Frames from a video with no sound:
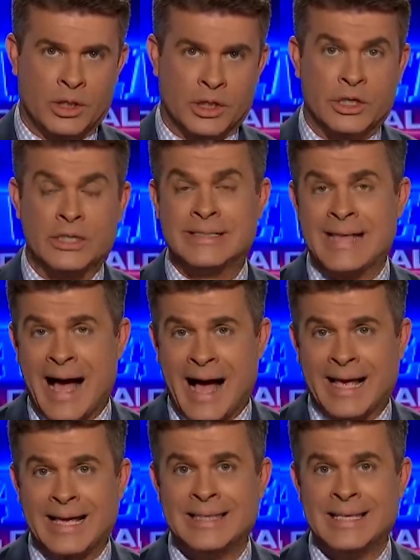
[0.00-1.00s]
could
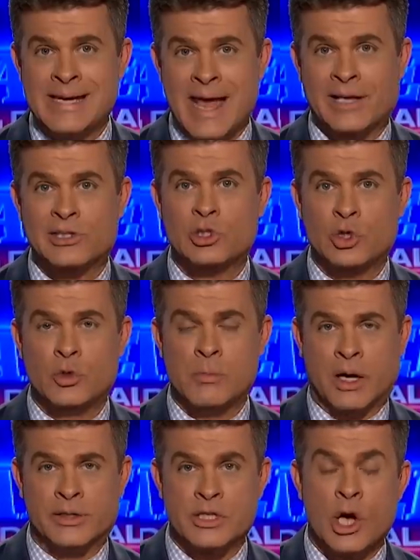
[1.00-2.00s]
die in the next 2
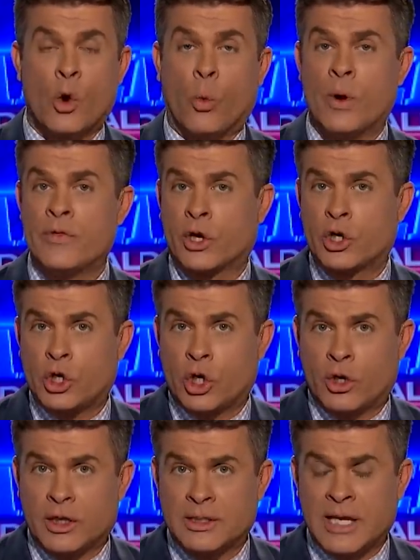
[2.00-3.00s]
months when the
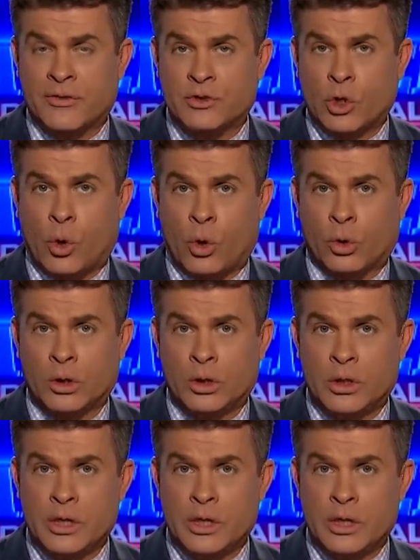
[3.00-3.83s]
current death toll